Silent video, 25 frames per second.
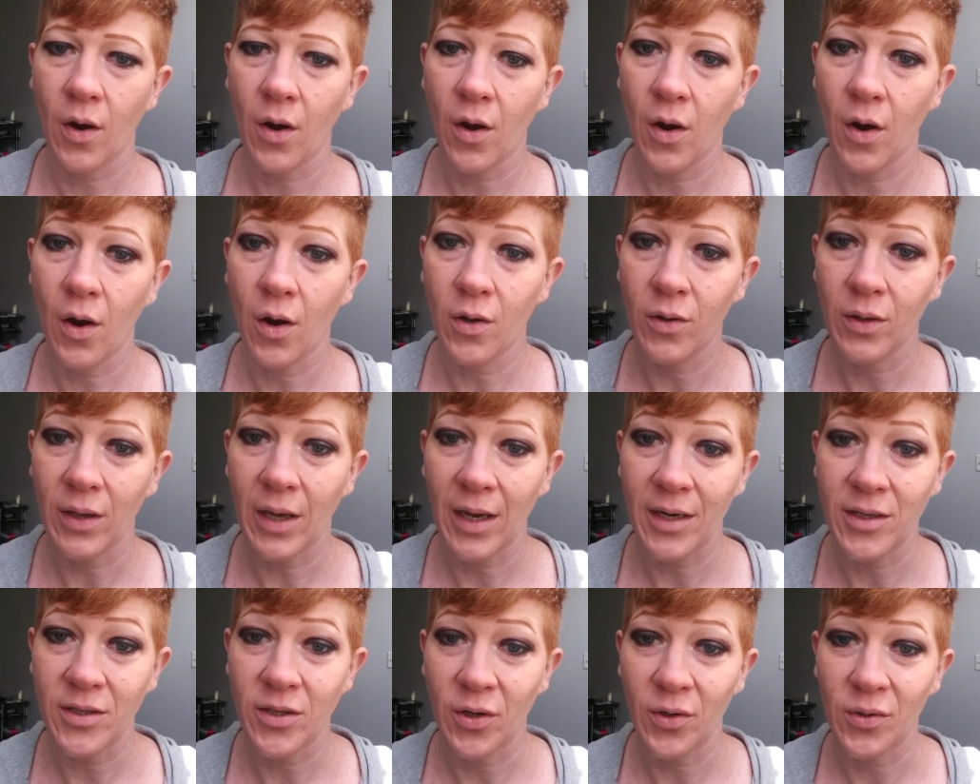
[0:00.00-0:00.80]
all
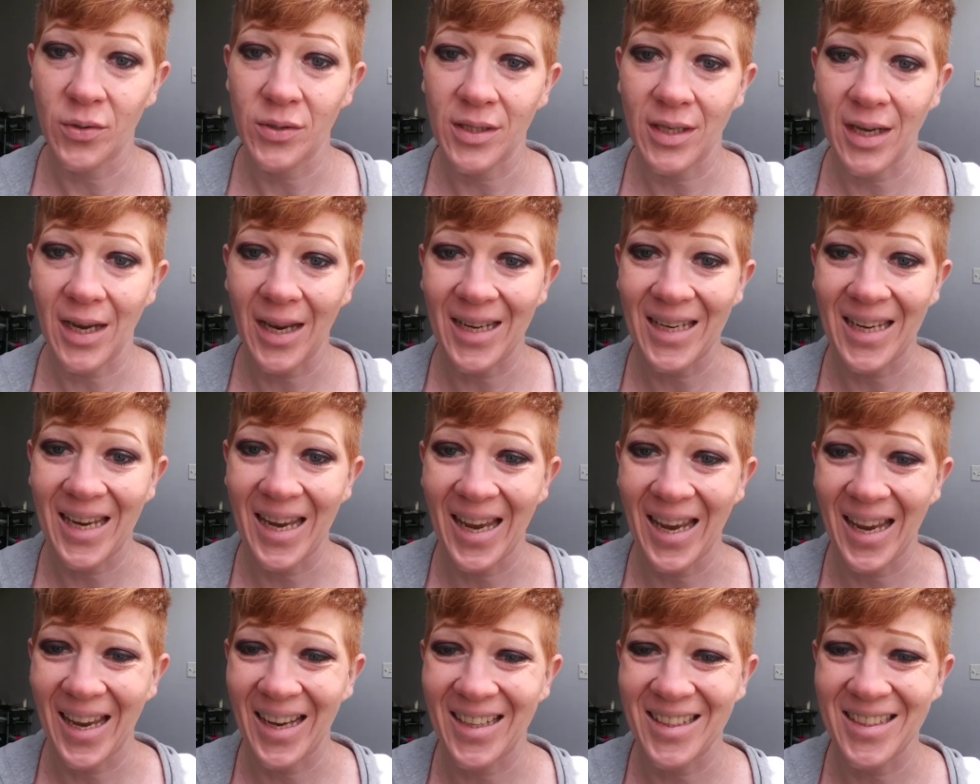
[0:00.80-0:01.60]
I know is I
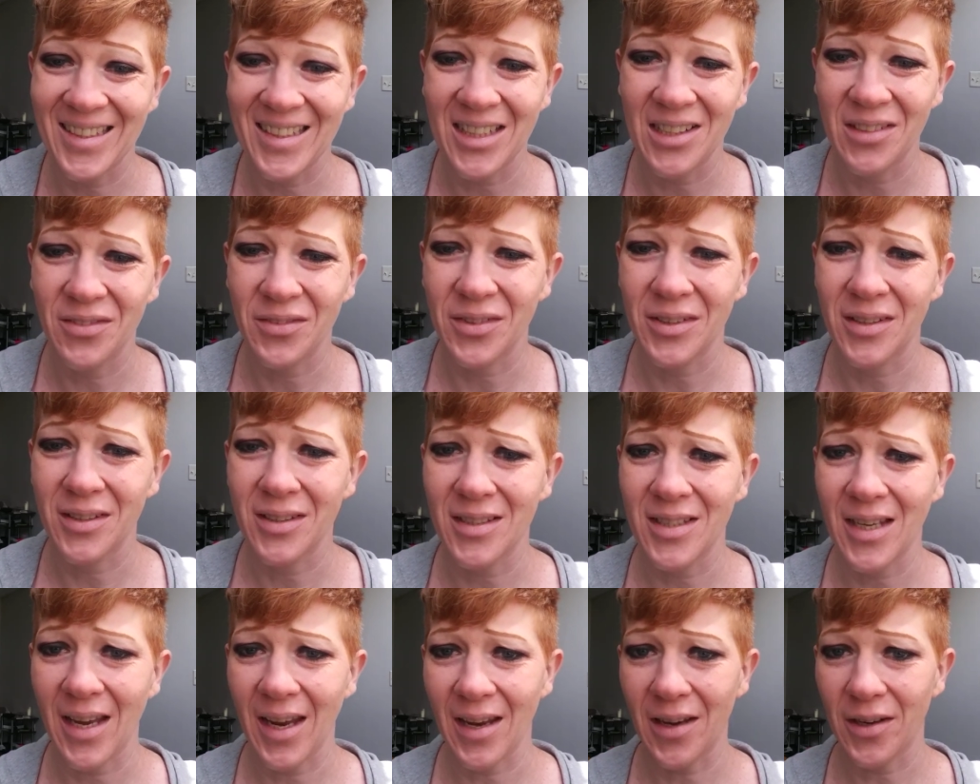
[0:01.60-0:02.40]
can't
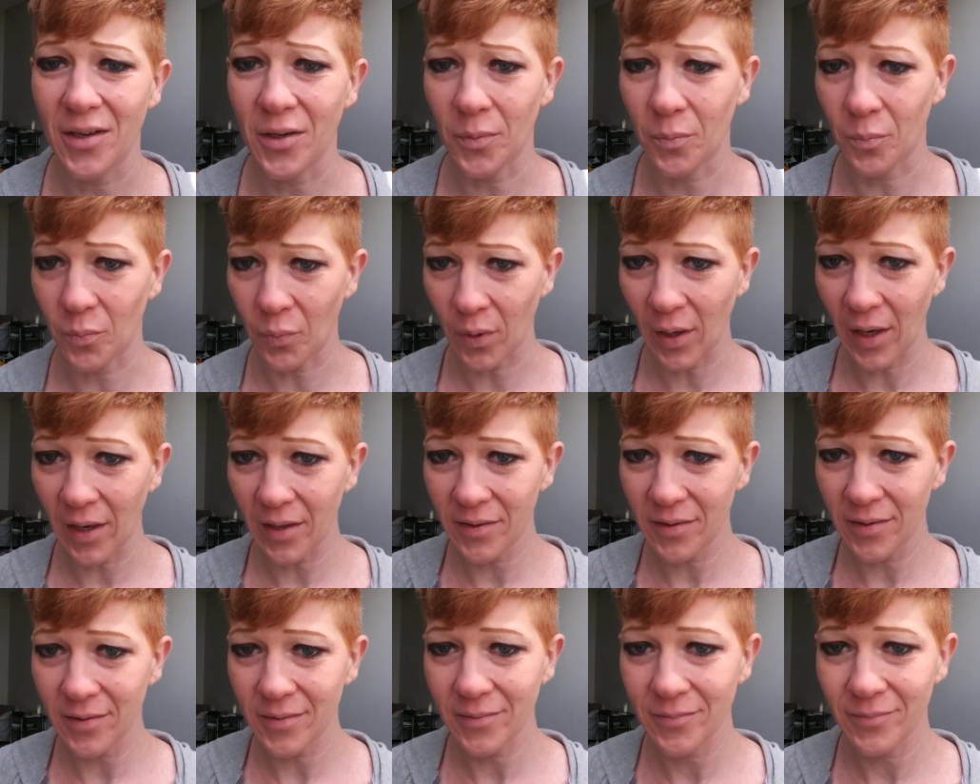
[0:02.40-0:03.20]
even take a
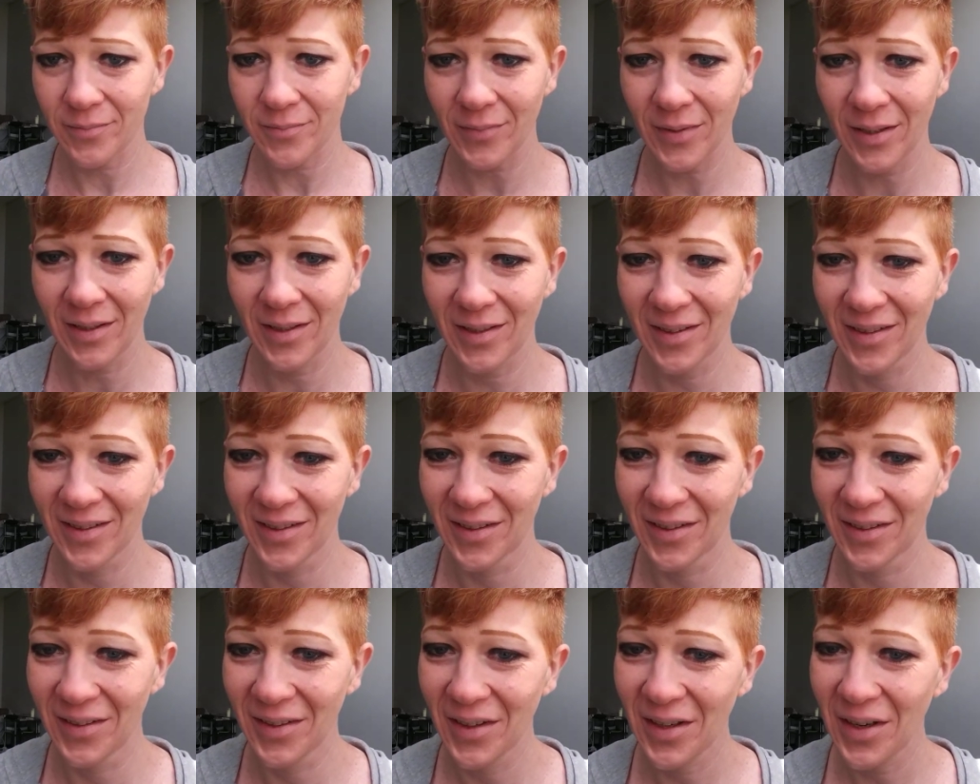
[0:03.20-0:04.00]
breath
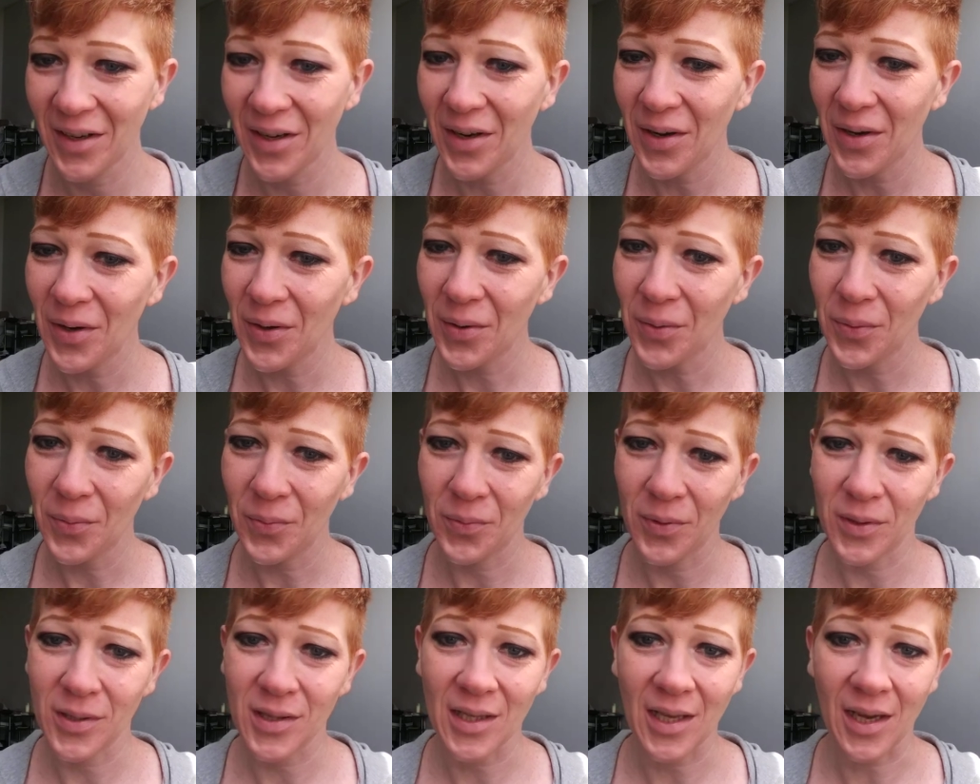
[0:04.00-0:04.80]

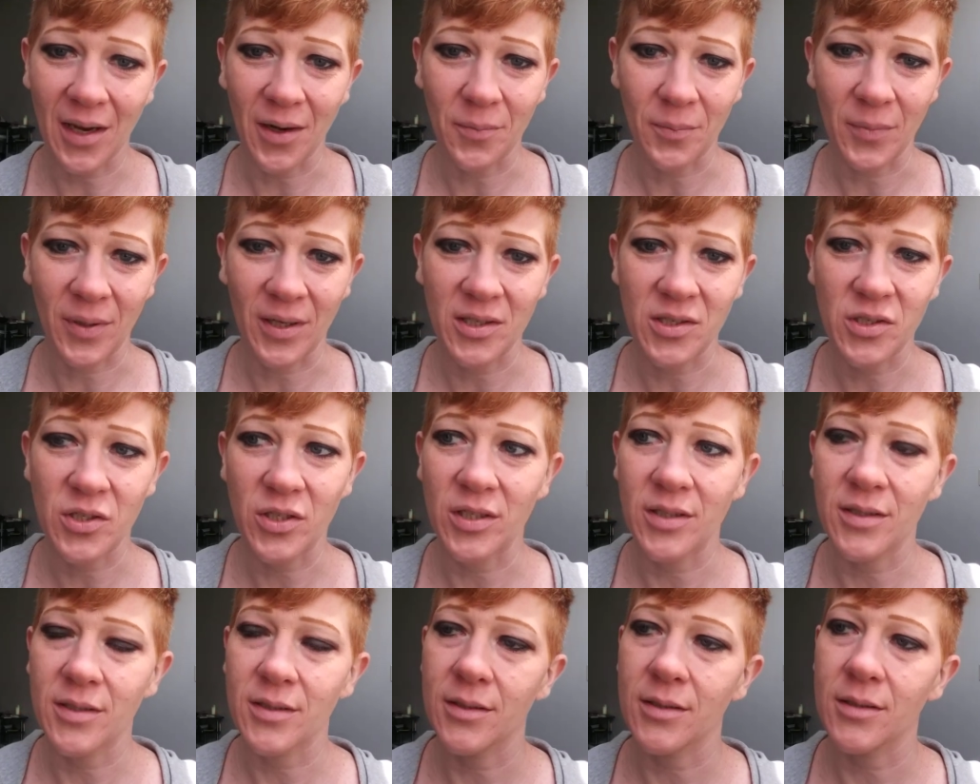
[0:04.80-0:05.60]
without my
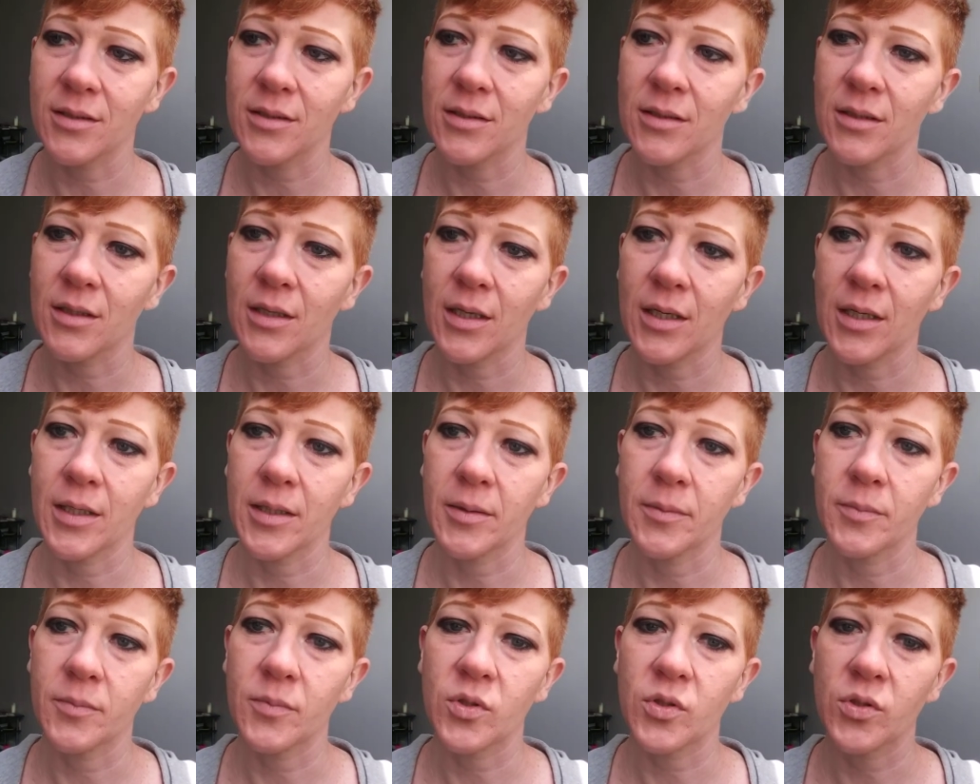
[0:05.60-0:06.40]
Jesus.
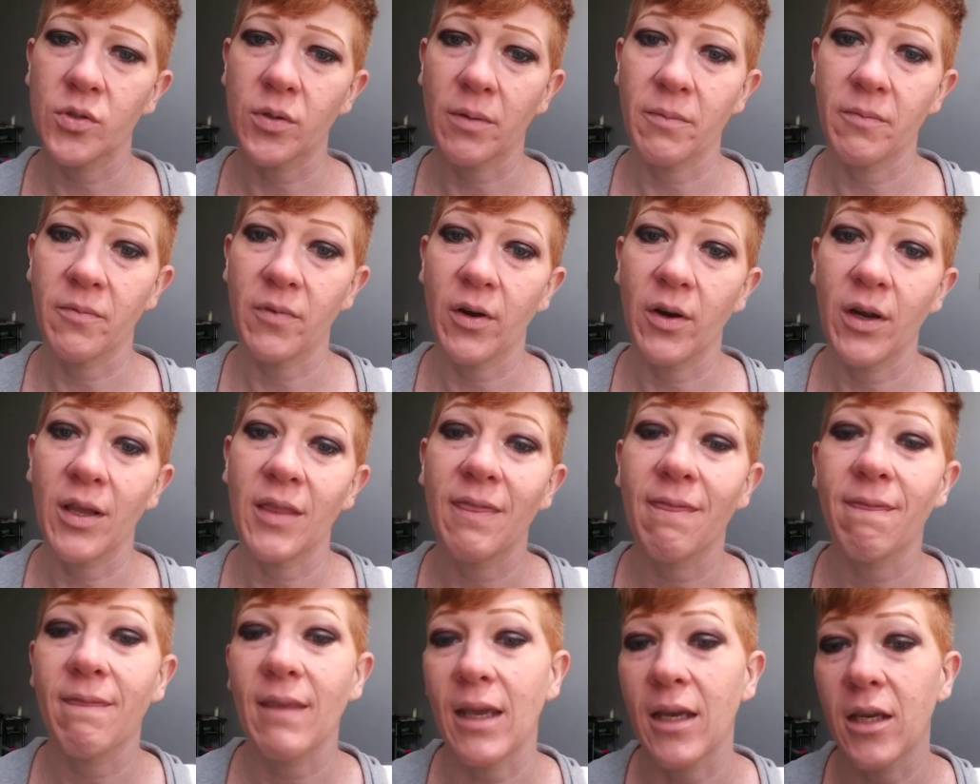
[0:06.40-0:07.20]
So I'm very
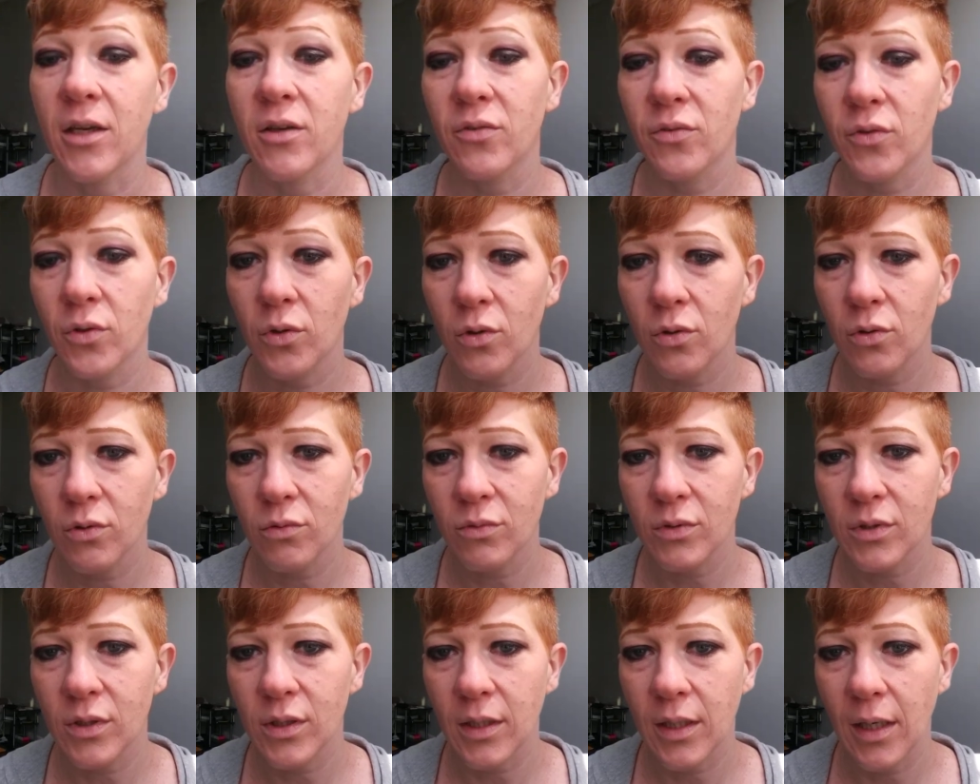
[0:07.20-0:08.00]

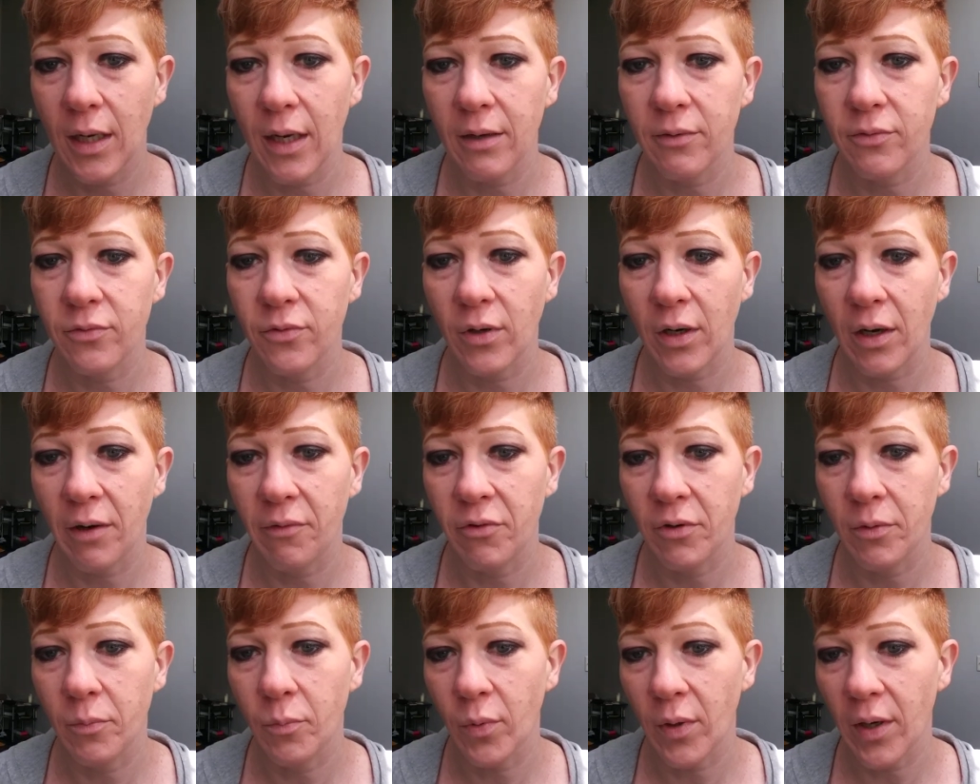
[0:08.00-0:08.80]
thankful today for
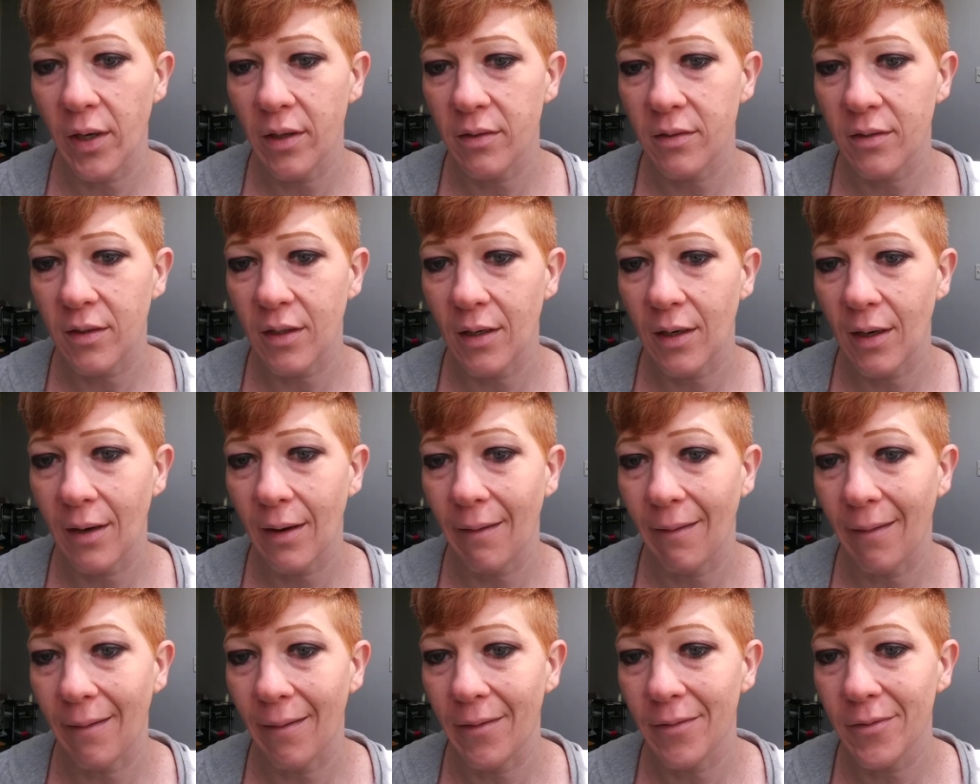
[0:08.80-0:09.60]
every breath that I
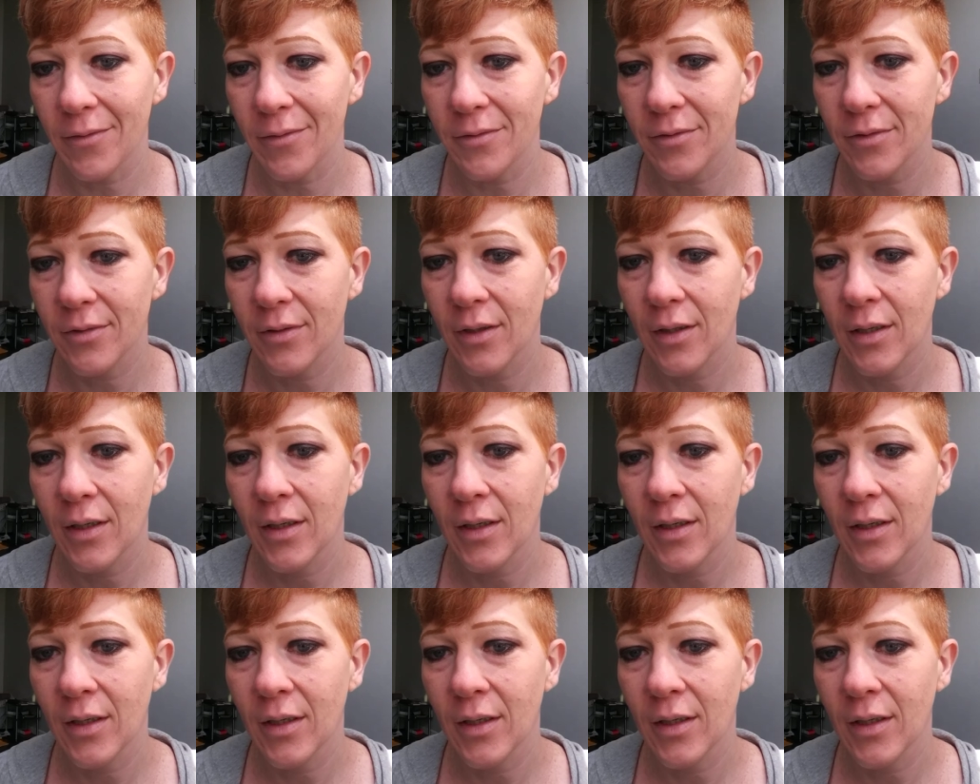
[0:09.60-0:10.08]
have.